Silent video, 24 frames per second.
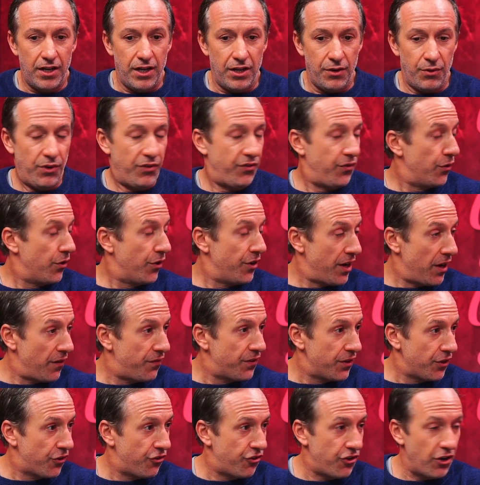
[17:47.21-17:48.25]
It was for a
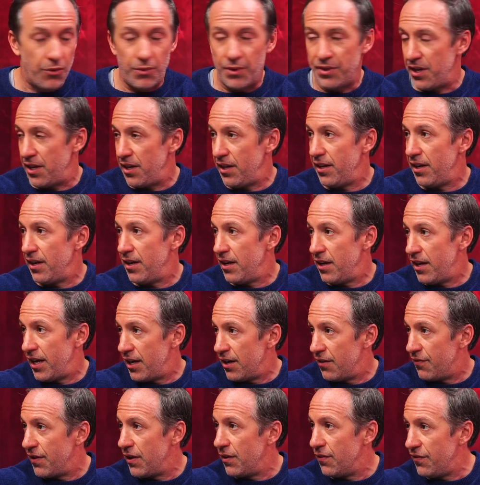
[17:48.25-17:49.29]
Netflix show with
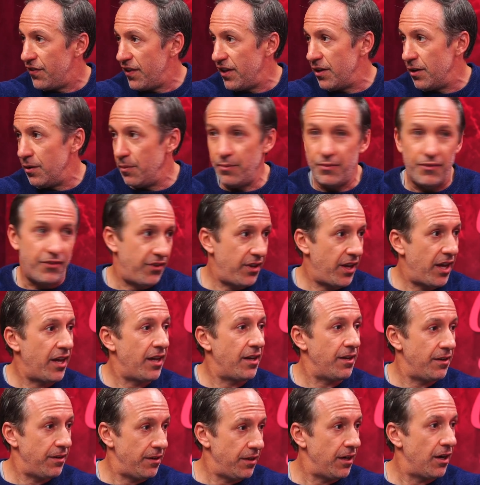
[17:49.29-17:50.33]
NFL Films,
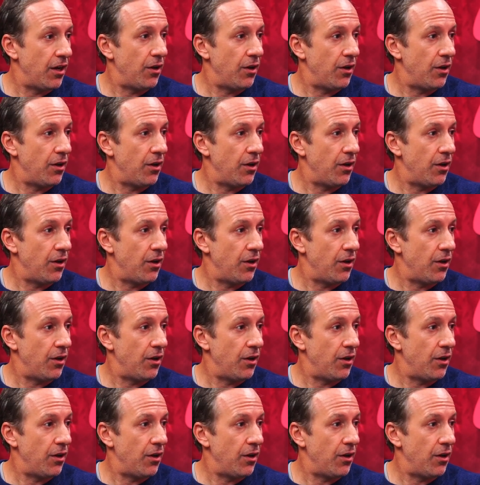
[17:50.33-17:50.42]
and